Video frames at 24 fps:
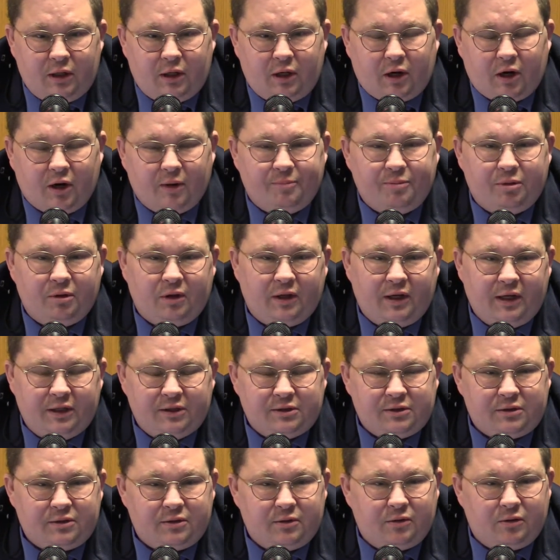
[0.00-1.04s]
Our
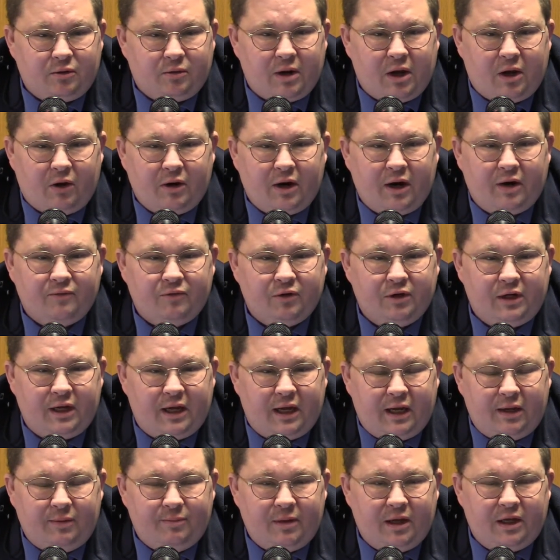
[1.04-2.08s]
police, they're out every
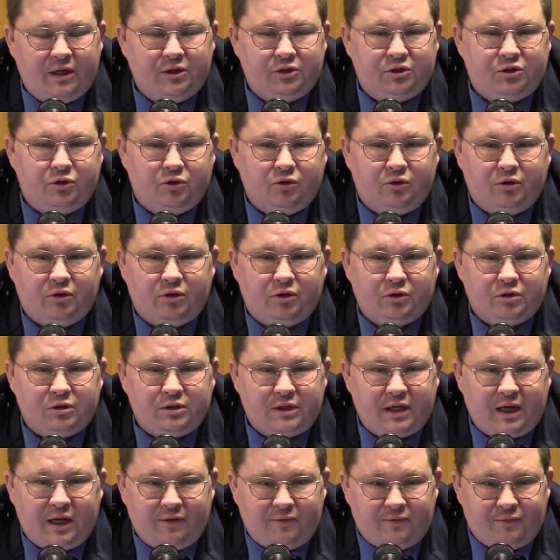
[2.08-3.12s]
day making sure that they're
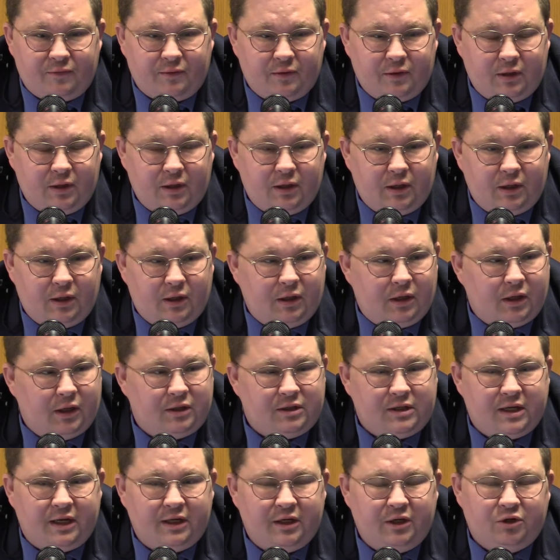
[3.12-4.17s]
safe,
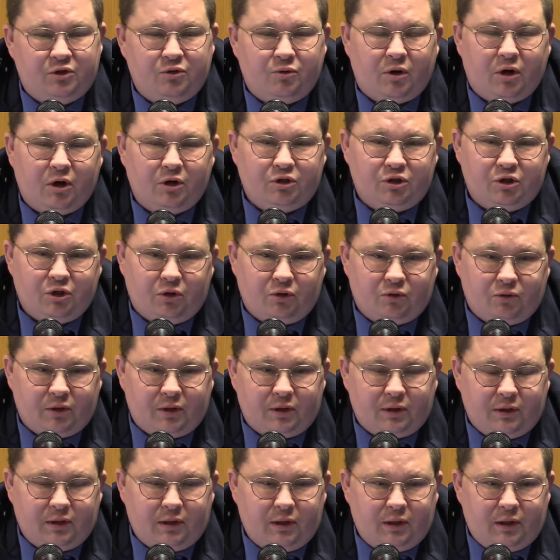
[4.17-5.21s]
attending to our children,
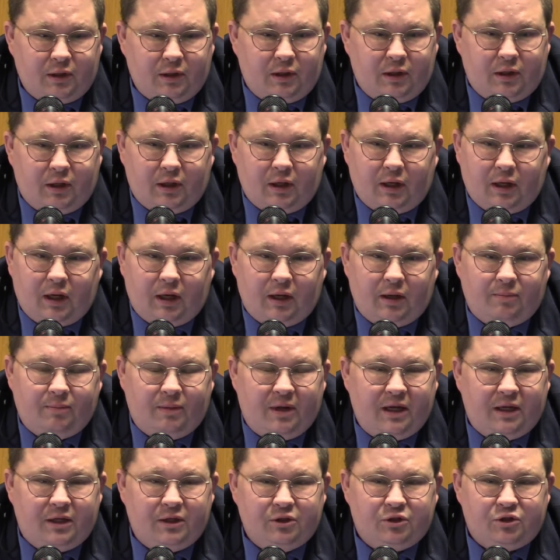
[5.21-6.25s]
and
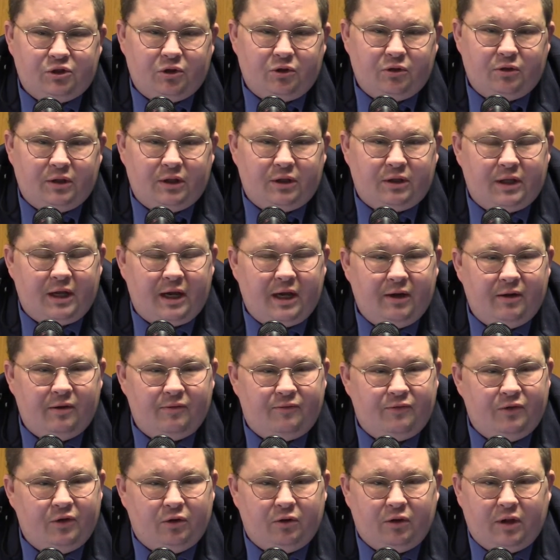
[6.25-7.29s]
making sure that they
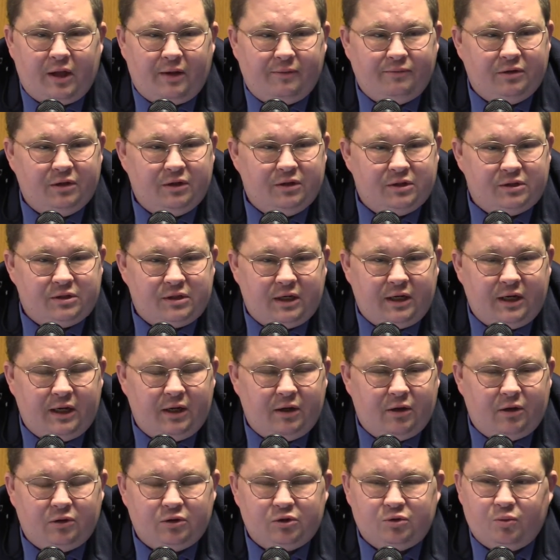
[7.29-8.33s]
feel loved in the city
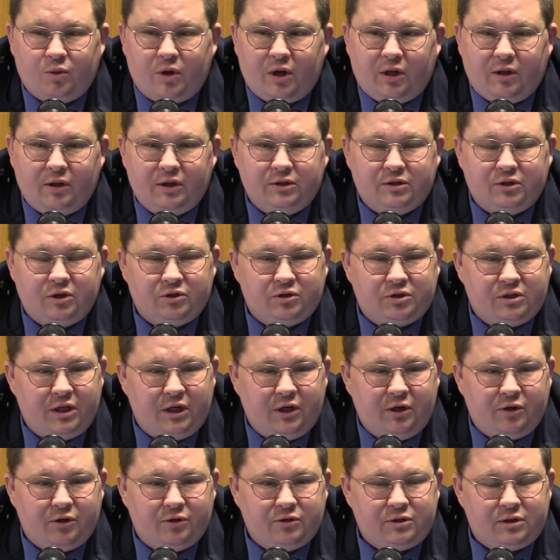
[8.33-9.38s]
as well as our
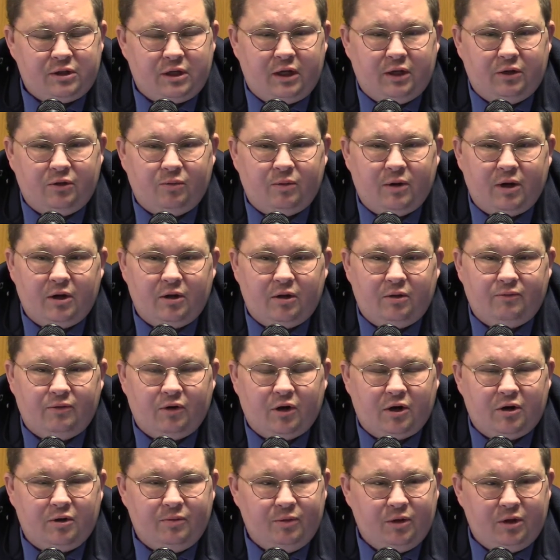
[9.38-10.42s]
seniors and the regular of our
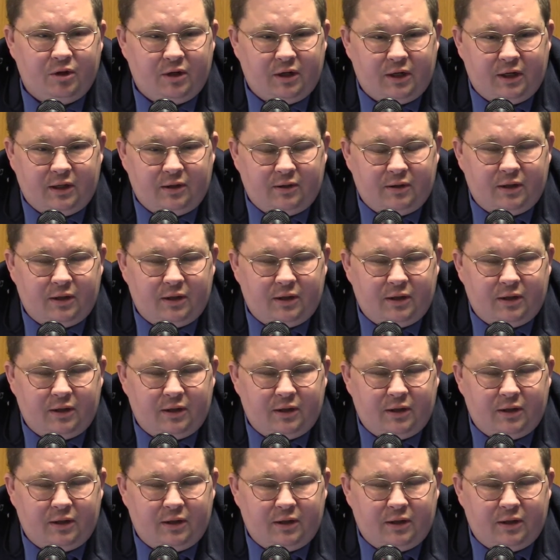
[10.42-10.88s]
community.